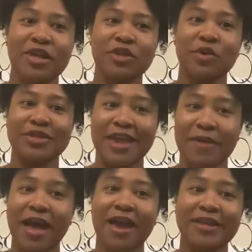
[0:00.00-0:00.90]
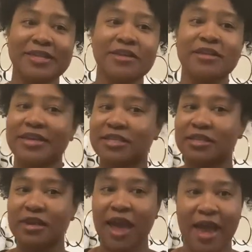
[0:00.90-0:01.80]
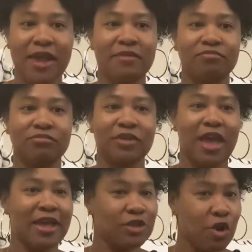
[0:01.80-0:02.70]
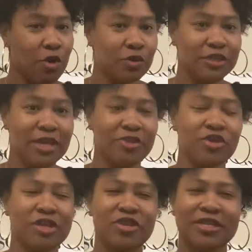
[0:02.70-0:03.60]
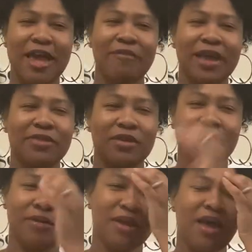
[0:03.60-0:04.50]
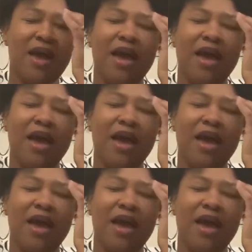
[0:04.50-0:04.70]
So if they have the isolate that has no THC, just have like I